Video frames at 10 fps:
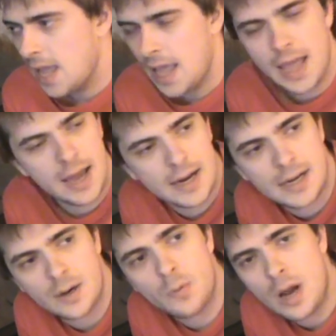
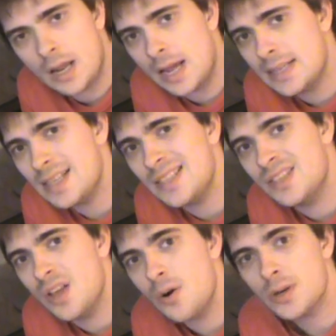and while I
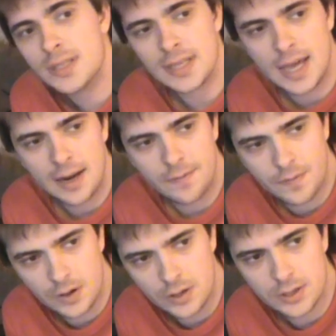didn't notice that at
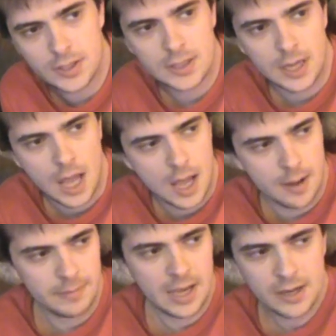first,
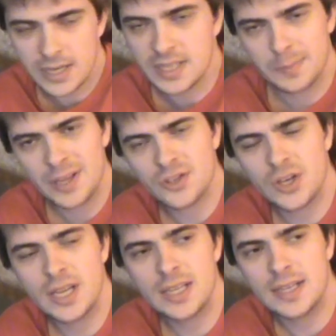now that he's
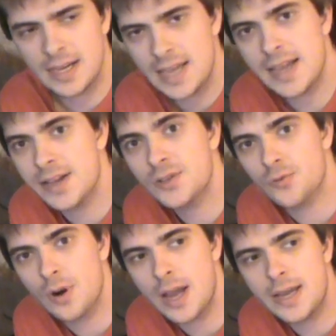mentioned it, he is
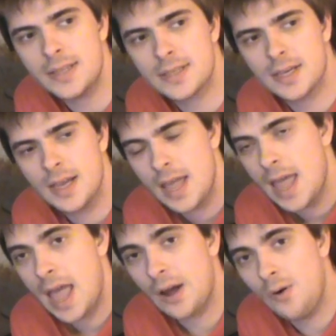right.
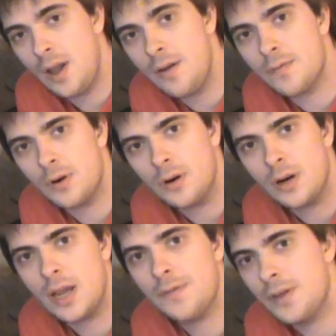However,
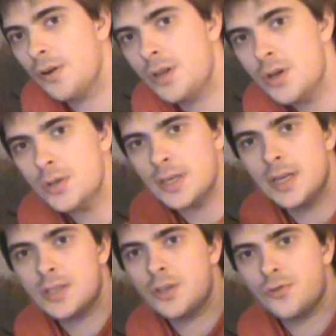if you're using
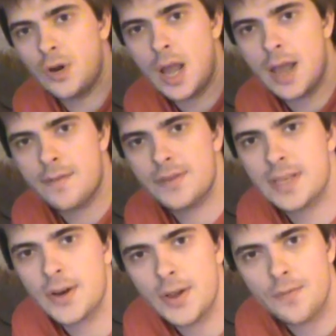this to drive
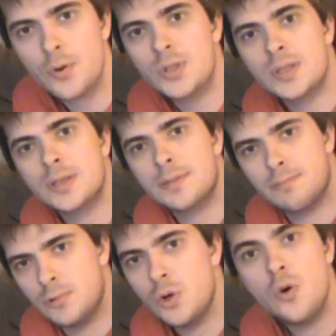70 volts
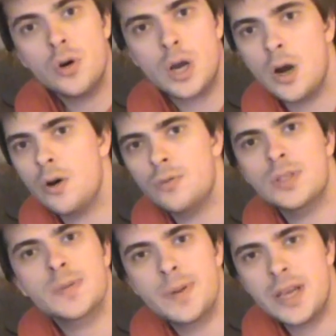dual cone
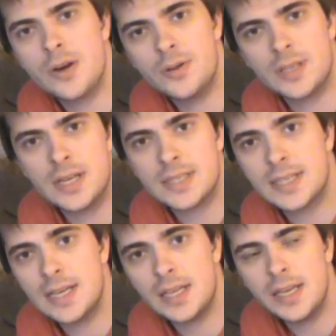speakers in the
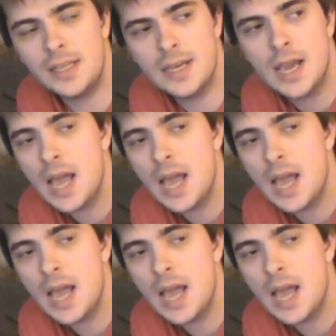ceiling,